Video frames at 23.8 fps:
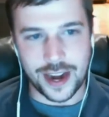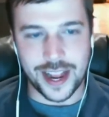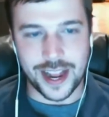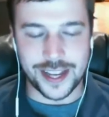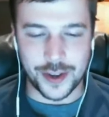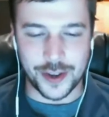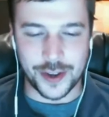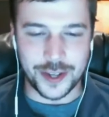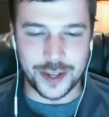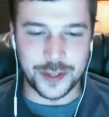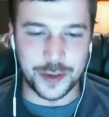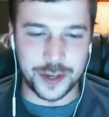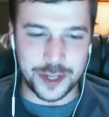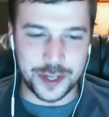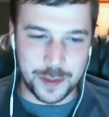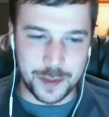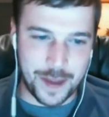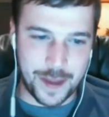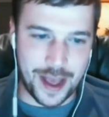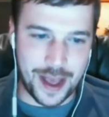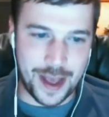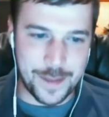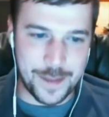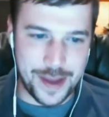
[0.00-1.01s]
And so I switch to
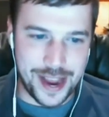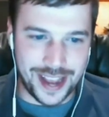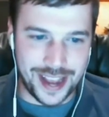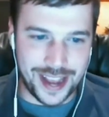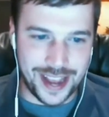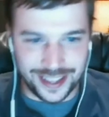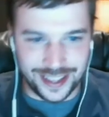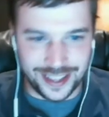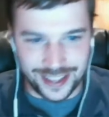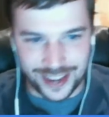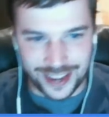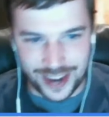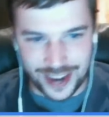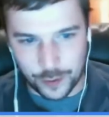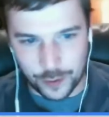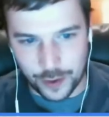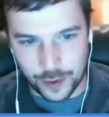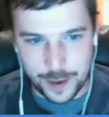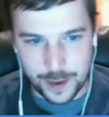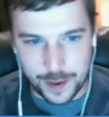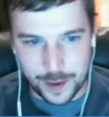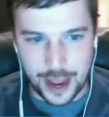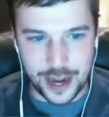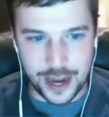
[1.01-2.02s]
Batman, and then I
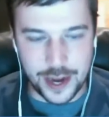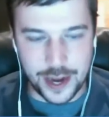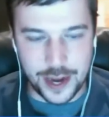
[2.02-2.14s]
run out.